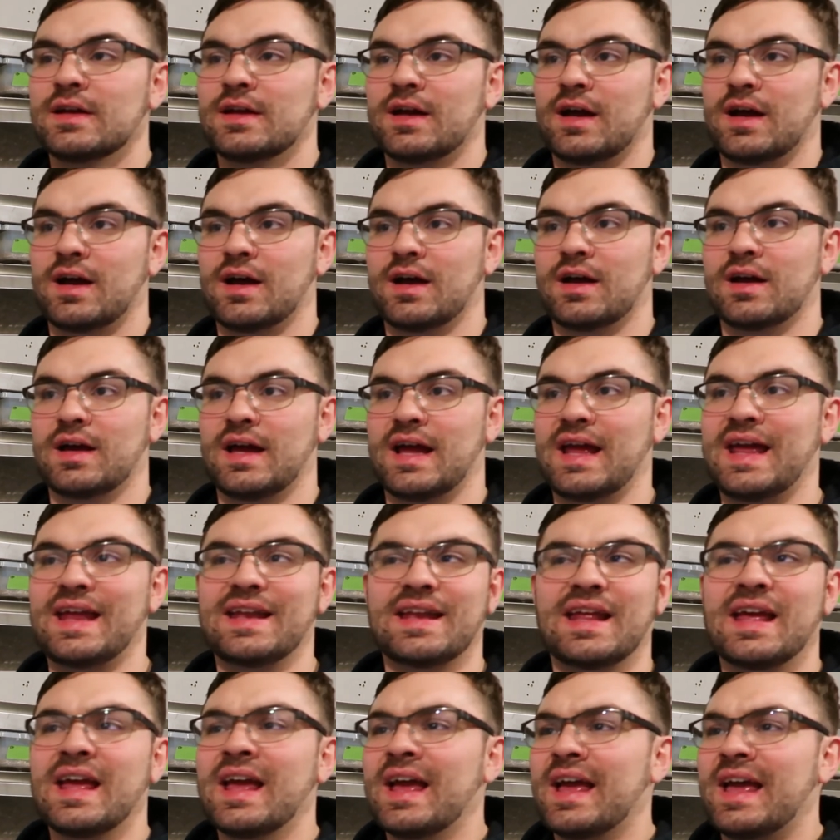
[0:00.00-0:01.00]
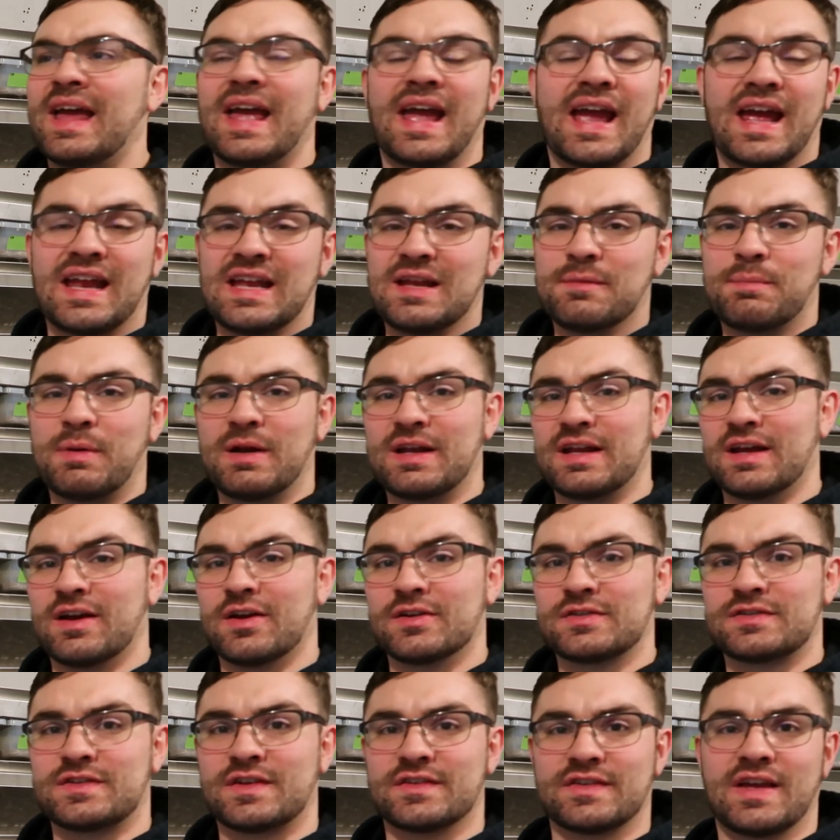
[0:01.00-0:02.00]
And anybody
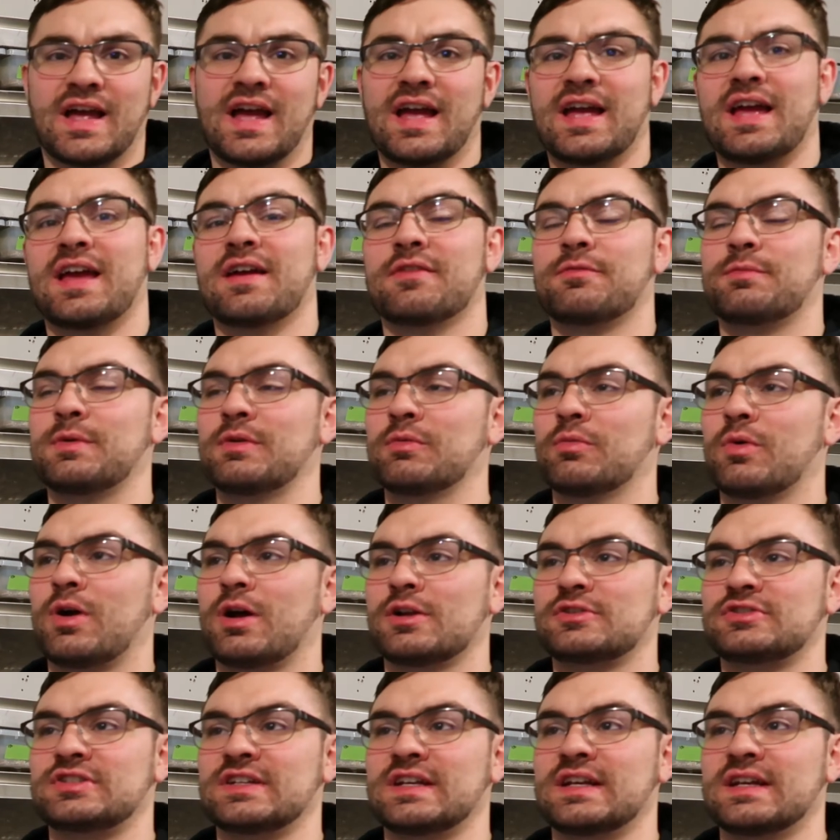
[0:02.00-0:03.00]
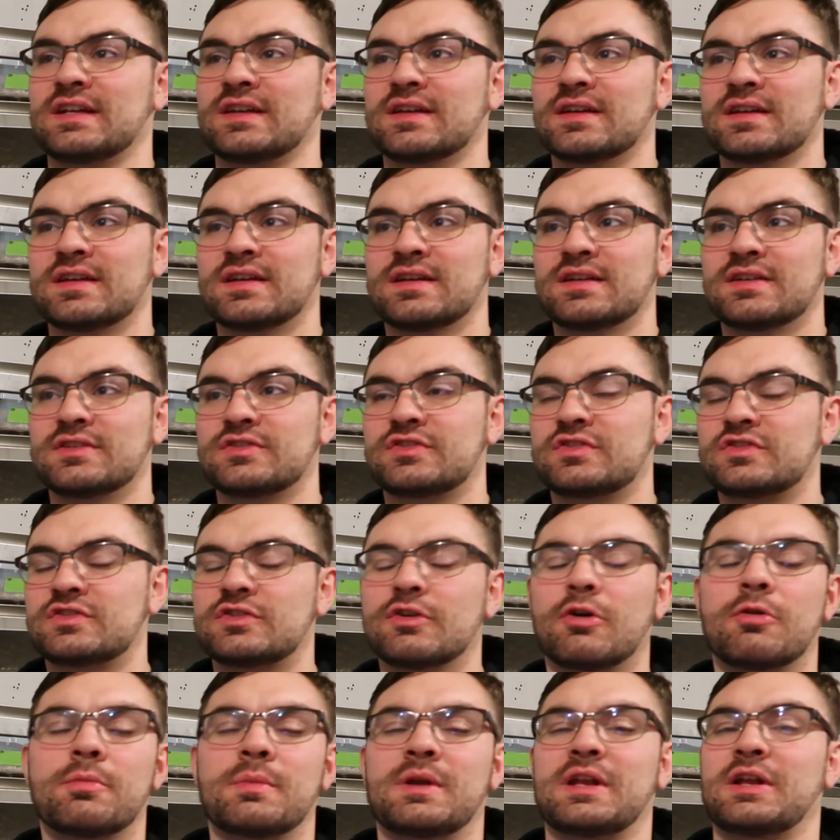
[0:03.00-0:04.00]
else, because I have been watching
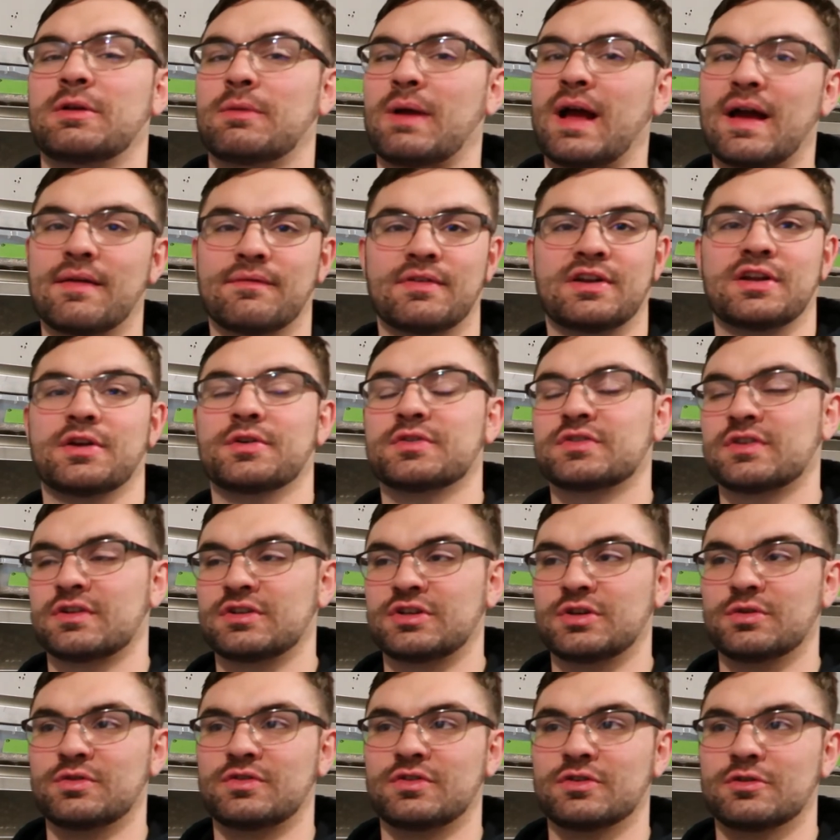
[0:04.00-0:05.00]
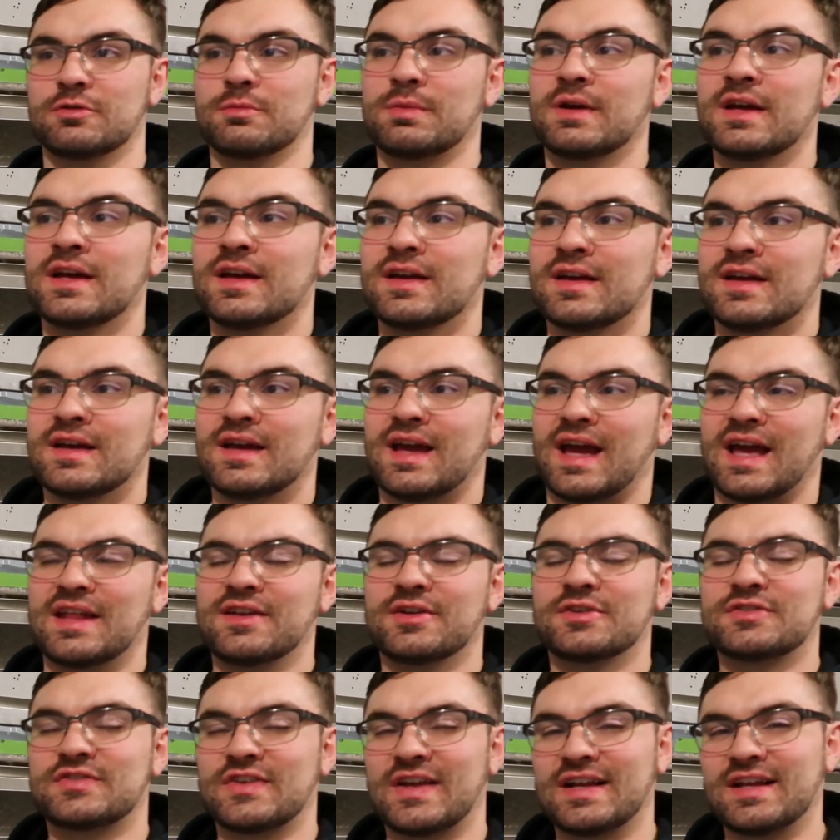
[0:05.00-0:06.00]
so many rat videos on YouTube, and
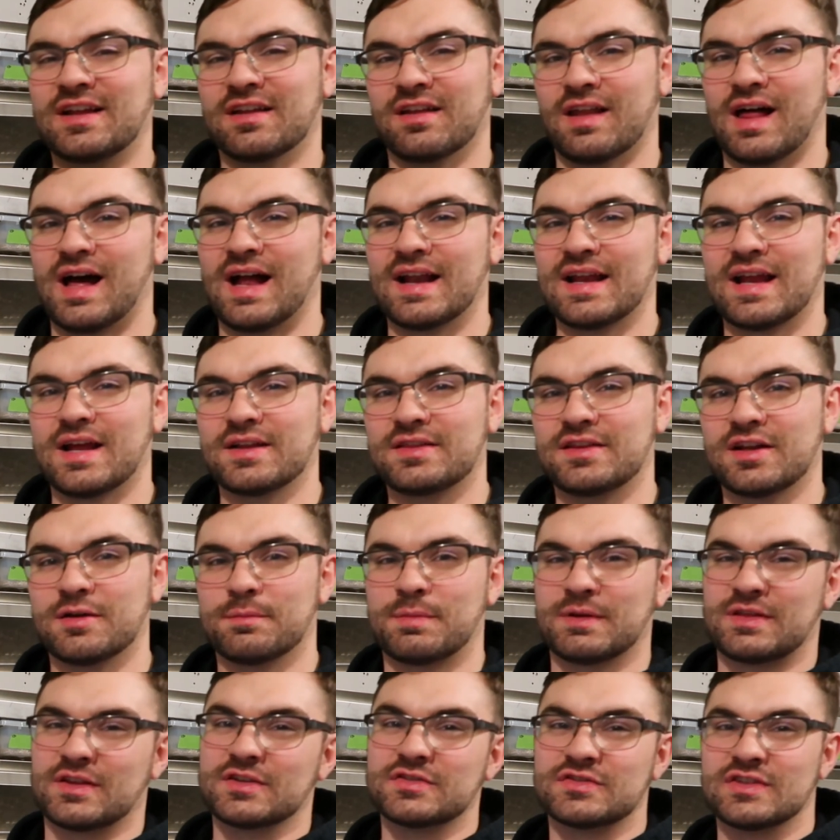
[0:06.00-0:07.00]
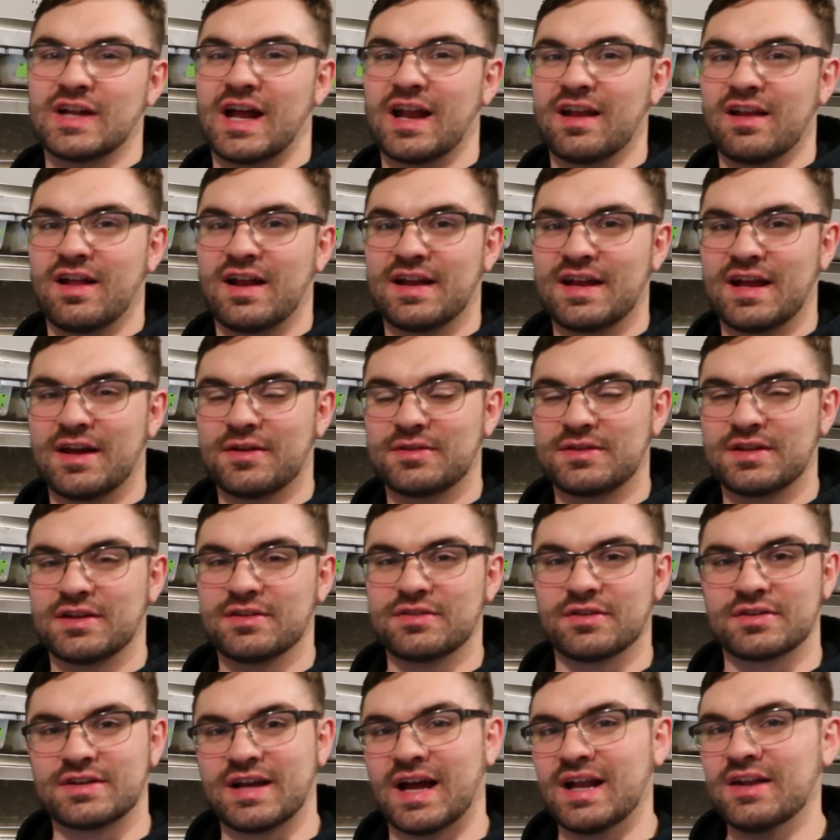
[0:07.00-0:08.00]
there's like a lot out there, but there's not a lot out there.
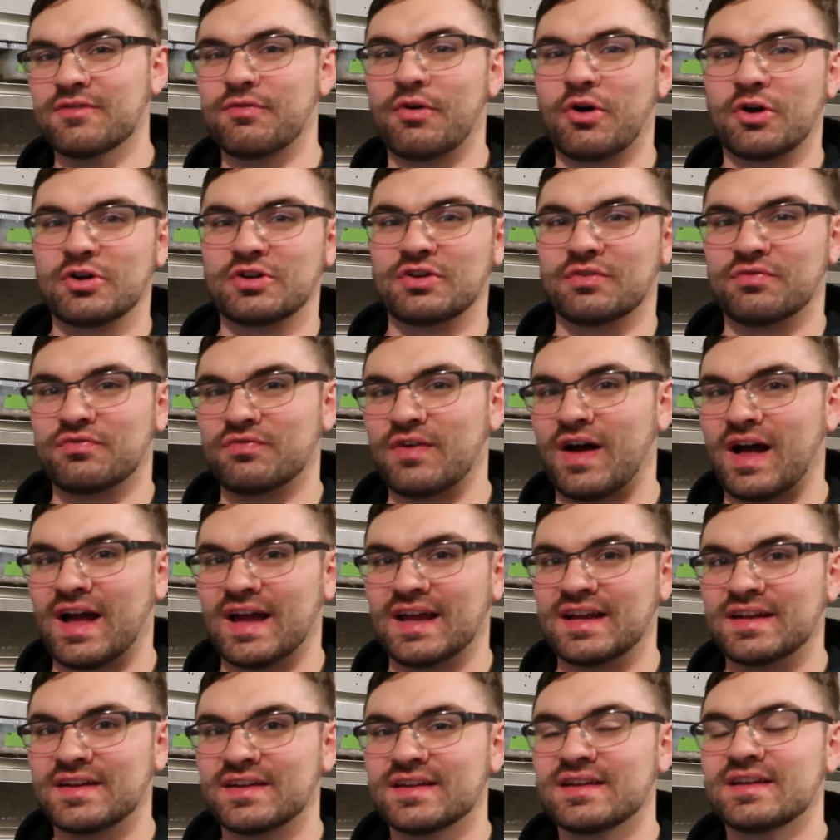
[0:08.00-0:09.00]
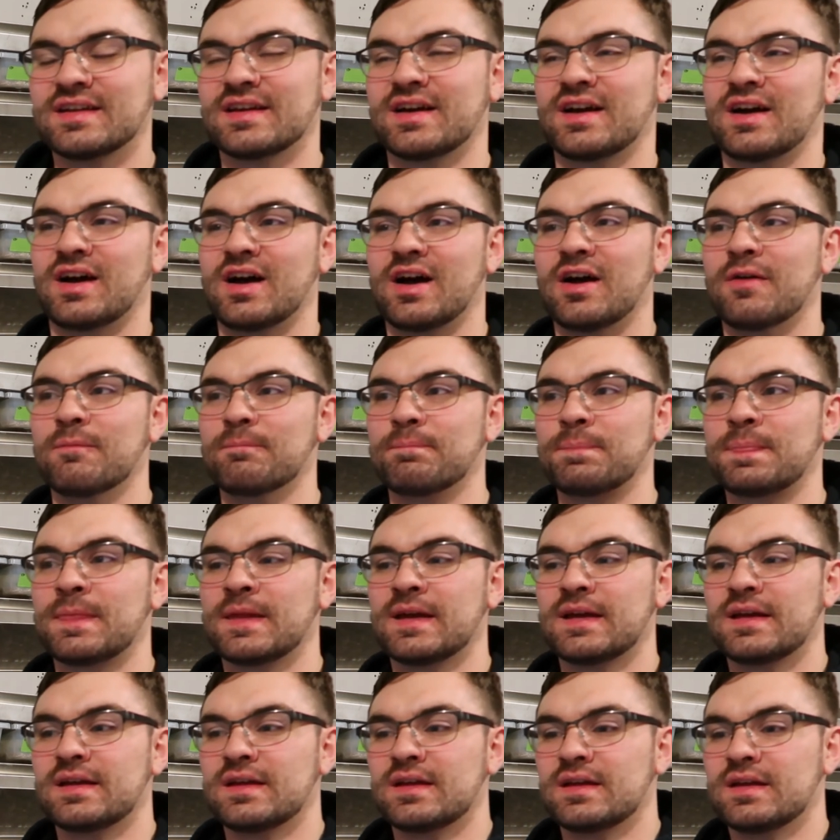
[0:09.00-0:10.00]
They're kind of hard to find.
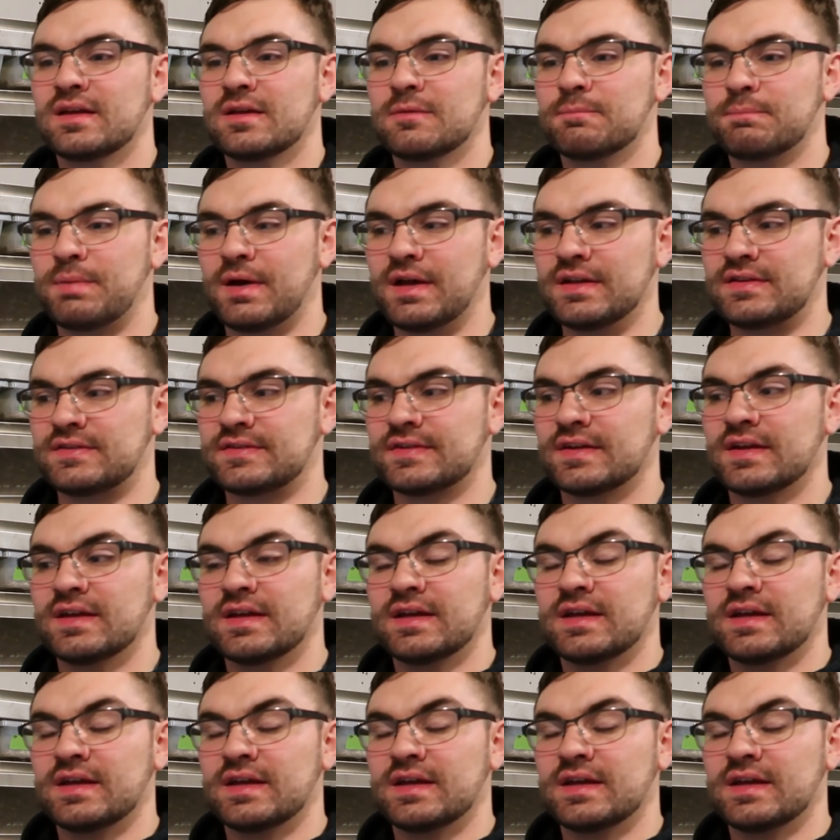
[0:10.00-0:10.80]
But